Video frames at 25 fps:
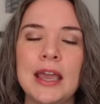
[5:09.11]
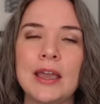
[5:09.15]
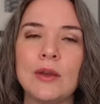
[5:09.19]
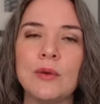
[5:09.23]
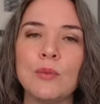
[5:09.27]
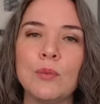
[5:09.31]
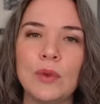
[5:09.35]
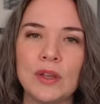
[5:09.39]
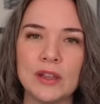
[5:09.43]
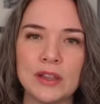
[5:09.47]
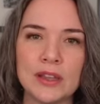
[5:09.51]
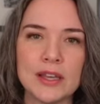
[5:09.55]

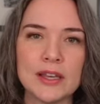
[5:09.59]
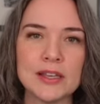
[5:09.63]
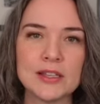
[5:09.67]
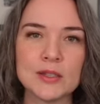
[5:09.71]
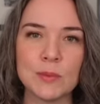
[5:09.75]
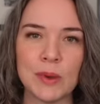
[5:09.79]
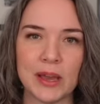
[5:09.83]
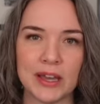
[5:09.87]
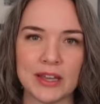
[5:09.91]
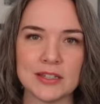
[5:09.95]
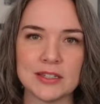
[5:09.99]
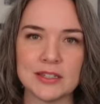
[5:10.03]
it really
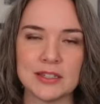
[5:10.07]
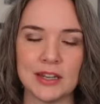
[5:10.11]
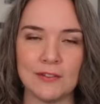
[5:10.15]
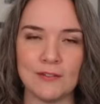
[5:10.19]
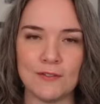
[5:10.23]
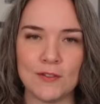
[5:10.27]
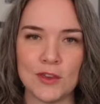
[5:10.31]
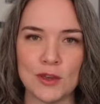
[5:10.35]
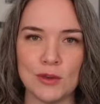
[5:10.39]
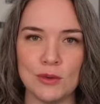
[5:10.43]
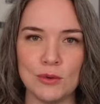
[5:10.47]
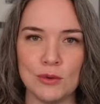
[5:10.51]
is best
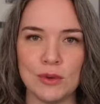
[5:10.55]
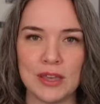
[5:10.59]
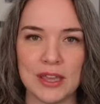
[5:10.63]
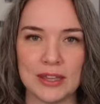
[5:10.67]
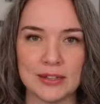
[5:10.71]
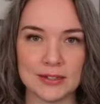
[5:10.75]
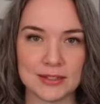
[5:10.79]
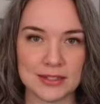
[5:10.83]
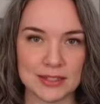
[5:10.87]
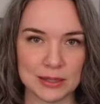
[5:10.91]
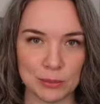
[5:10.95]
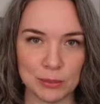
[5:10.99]
if you
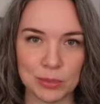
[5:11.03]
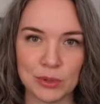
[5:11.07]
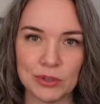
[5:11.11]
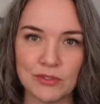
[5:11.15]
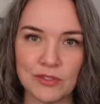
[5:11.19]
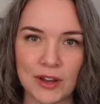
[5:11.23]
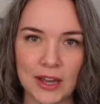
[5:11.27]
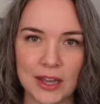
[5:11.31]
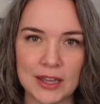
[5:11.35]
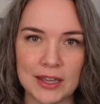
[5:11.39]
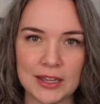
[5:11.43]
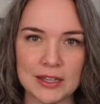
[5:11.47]
can
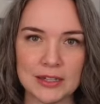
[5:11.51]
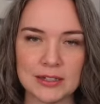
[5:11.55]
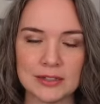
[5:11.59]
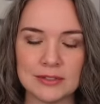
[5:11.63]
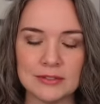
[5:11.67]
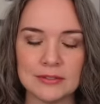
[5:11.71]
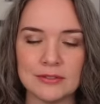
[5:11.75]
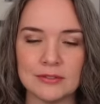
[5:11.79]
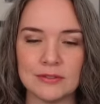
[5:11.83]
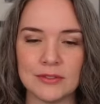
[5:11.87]
simplify it.